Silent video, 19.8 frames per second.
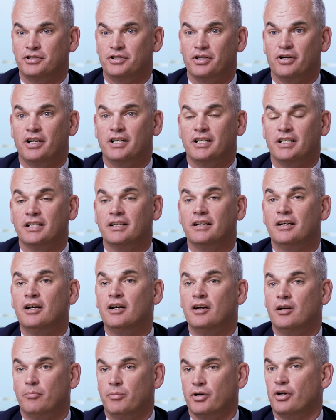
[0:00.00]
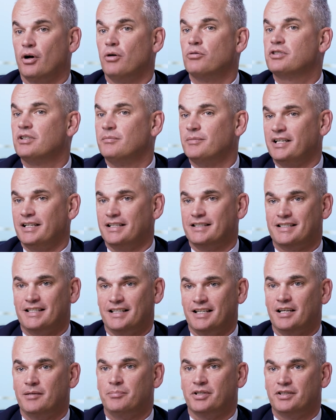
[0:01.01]
journey, but ultimately it's
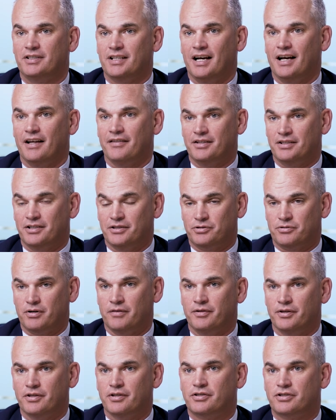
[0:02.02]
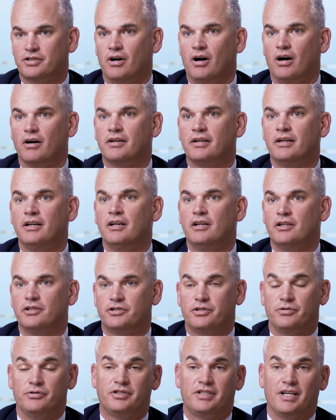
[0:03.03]
the EBITDA that has driven the stock
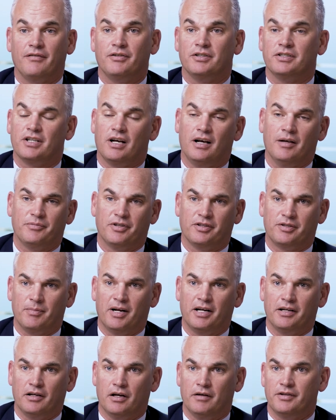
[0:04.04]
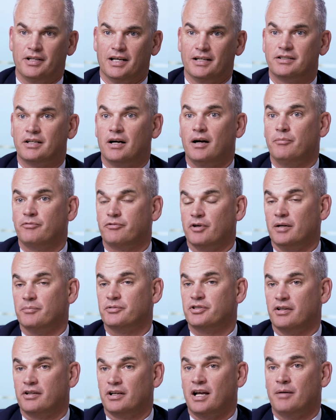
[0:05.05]
to 7 times its money over that time frame.
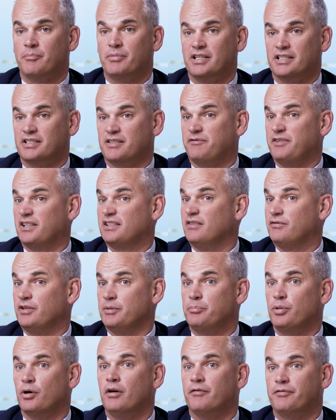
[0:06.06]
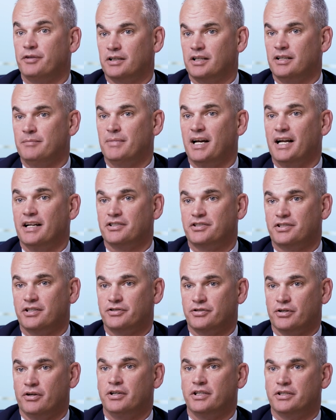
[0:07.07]
So the company has effectively perfectly matched
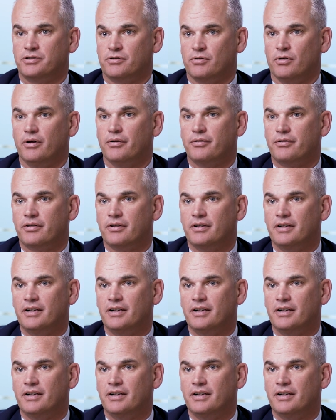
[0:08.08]
its earnings growth.